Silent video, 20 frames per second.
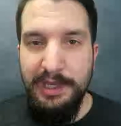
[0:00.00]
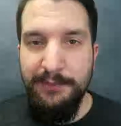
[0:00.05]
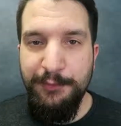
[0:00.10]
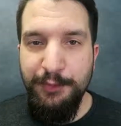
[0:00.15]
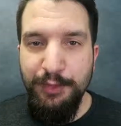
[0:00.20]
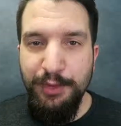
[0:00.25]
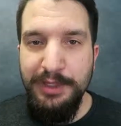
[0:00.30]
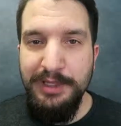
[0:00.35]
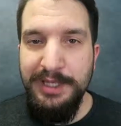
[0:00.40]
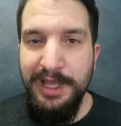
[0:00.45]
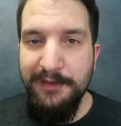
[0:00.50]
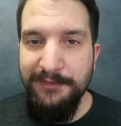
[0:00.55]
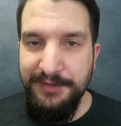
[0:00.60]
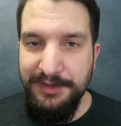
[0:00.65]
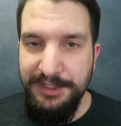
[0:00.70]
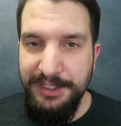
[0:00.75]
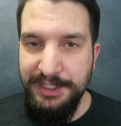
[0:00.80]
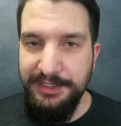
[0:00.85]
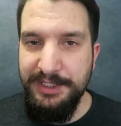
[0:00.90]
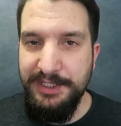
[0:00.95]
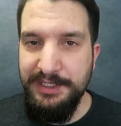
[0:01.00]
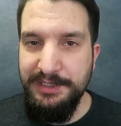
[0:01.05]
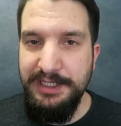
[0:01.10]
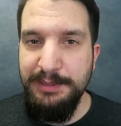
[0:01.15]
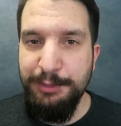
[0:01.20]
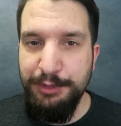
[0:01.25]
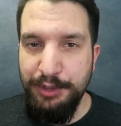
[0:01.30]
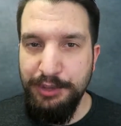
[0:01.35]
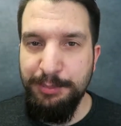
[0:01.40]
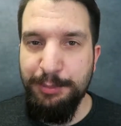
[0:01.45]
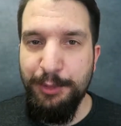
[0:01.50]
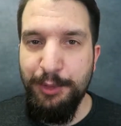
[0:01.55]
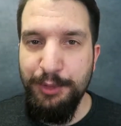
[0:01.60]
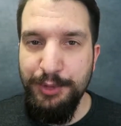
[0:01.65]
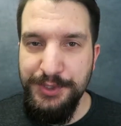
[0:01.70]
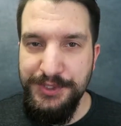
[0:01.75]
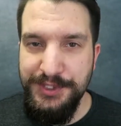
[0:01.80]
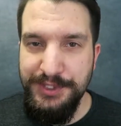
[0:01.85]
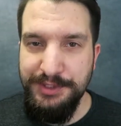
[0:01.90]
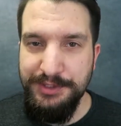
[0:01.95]
If you're a left-leaning liberal
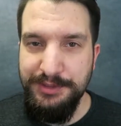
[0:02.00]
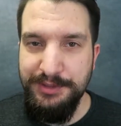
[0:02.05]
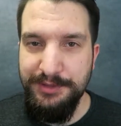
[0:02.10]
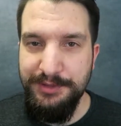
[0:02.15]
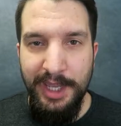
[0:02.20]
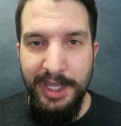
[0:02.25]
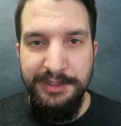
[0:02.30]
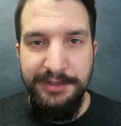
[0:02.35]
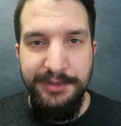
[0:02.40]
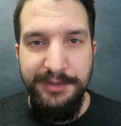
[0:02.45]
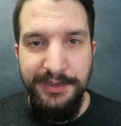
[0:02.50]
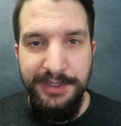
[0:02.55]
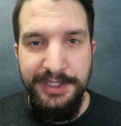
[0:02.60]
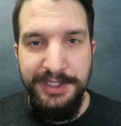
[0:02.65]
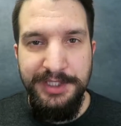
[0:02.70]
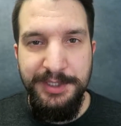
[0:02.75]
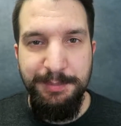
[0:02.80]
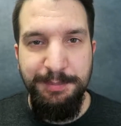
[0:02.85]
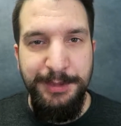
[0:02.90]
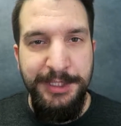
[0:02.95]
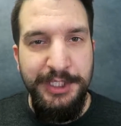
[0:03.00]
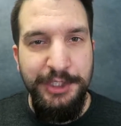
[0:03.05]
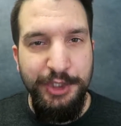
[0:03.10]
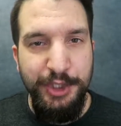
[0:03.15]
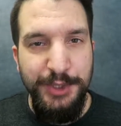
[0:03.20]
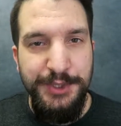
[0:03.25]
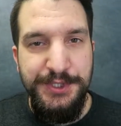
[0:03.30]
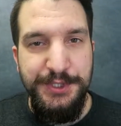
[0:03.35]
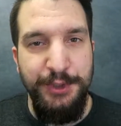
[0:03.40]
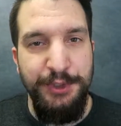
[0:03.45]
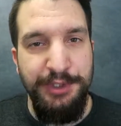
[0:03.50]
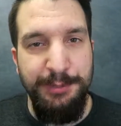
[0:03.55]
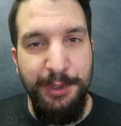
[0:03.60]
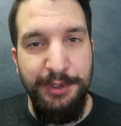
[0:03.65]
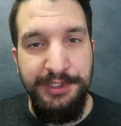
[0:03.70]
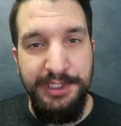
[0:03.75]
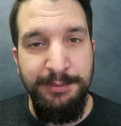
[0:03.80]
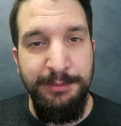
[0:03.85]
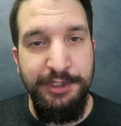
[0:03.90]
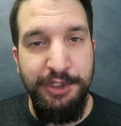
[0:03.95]
person and think being concerned
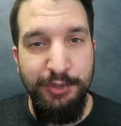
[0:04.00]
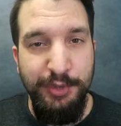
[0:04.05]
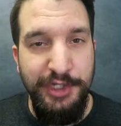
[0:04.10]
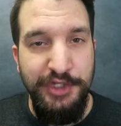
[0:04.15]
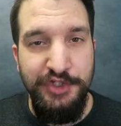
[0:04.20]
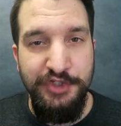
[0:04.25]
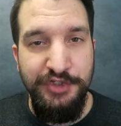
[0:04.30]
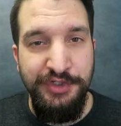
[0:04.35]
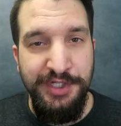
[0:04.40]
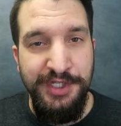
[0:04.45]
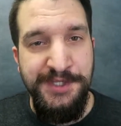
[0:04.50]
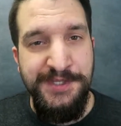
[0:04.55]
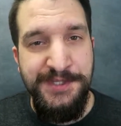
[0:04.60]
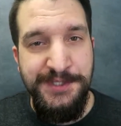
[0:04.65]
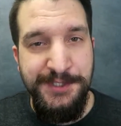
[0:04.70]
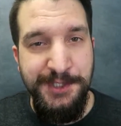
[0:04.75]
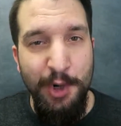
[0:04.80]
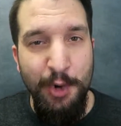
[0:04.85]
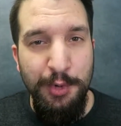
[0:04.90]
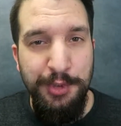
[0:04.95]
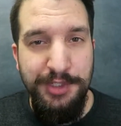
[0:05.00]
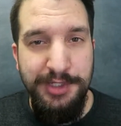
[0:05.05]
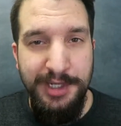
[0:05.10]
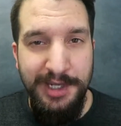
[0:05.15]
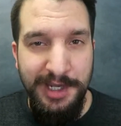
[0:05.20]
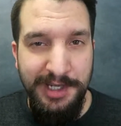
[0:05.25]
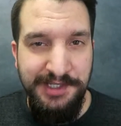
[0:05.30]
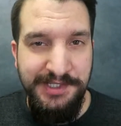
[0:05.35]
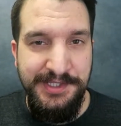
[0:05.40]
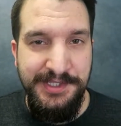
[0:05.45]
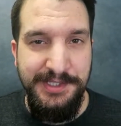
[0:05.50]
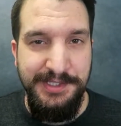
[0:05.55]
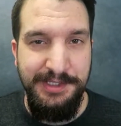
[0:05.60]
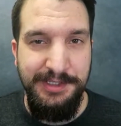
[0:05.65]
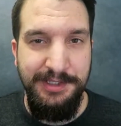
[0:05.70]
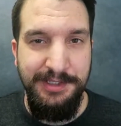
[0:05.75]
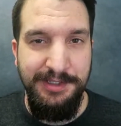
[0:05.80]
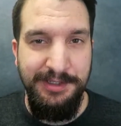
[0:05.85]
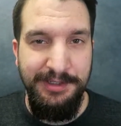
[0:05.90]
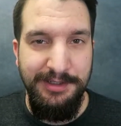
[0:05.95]
about immigration is so
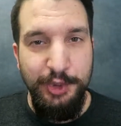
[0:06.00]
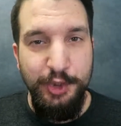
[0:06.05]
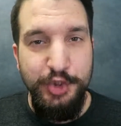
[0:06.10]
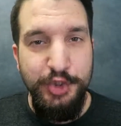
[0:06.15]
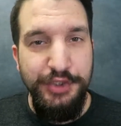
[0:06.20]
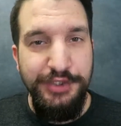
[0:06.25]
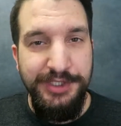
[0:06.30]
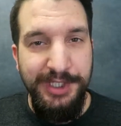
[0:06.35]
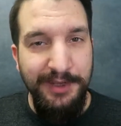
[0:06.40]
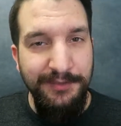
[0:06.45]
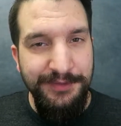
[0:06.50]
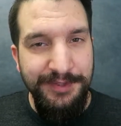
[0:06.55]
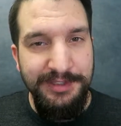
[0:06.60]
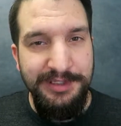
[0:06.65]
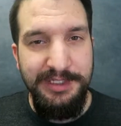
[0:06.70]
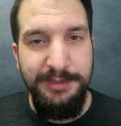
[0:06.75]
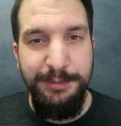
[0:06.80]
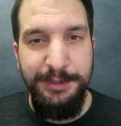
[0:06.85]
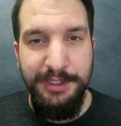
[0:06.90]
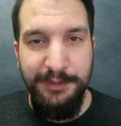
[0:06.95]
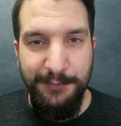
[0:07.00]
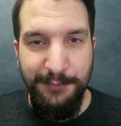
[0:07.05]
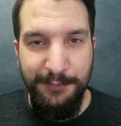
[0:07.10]
Nazi, you should definitely be